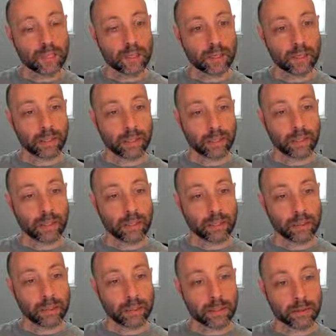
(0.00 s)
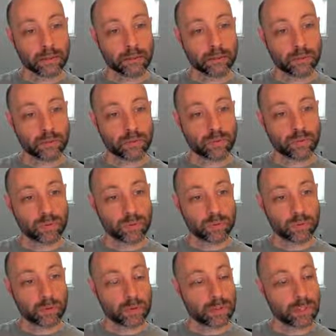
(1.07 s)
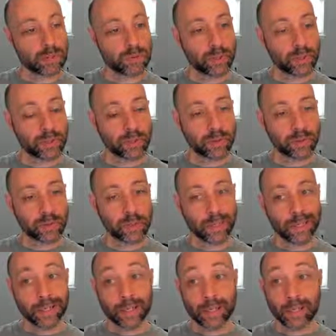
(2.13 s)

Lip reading: then get onto these features.